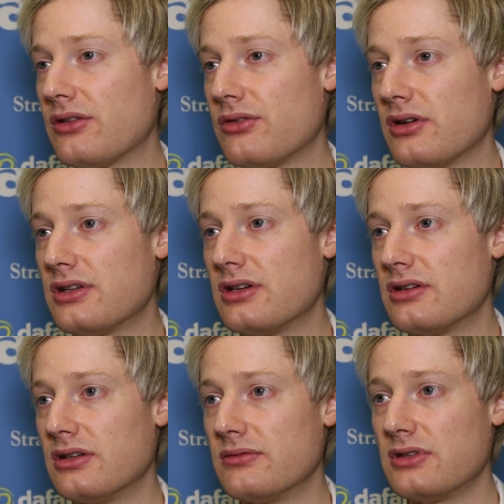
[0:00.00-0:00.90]
I thought I did
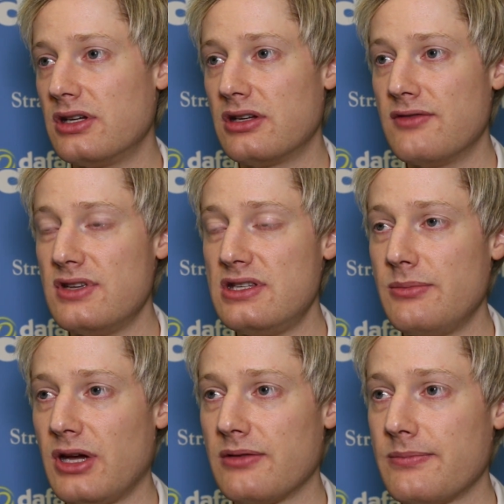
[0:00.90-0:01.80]
it in
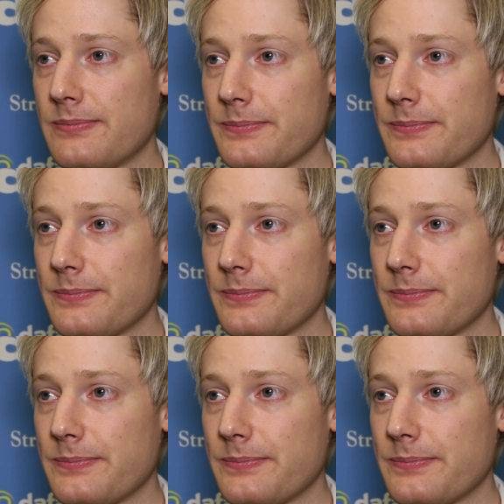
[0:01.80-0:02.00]
convincing manner.